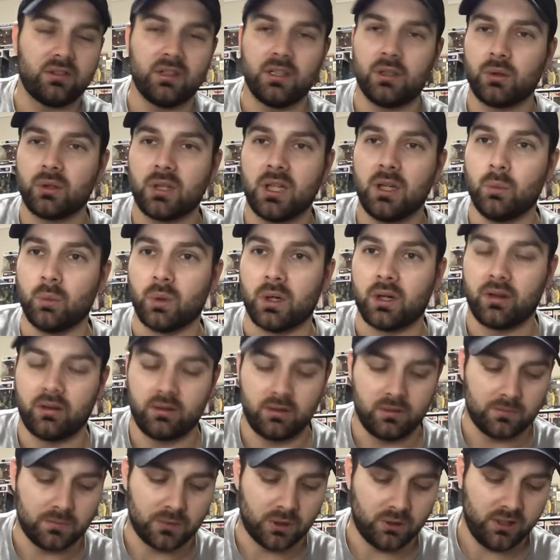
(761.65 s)
I'll keep one of
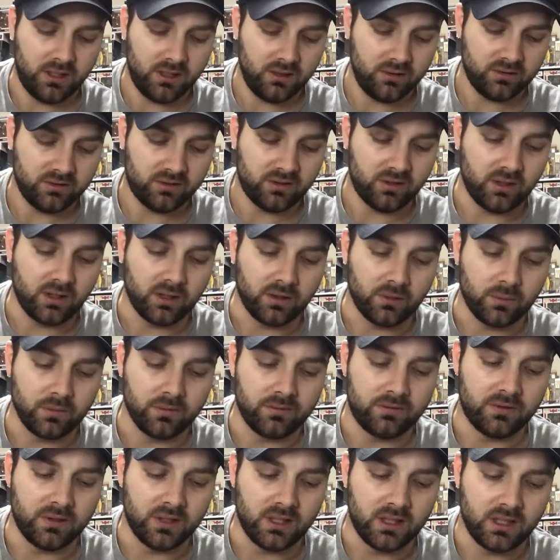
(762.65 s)
them, I'll hang on to the other one
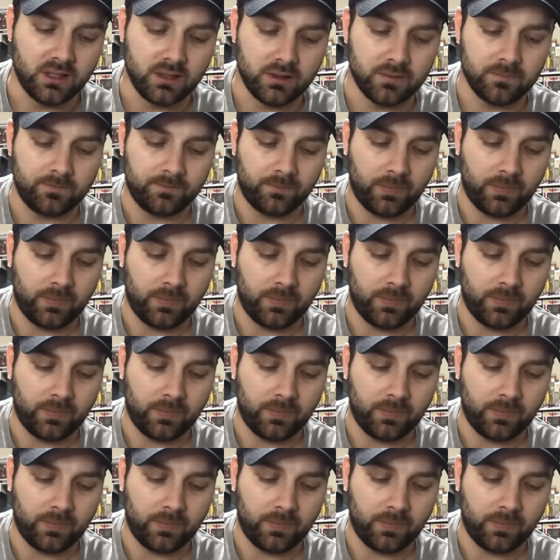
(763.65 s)
for now,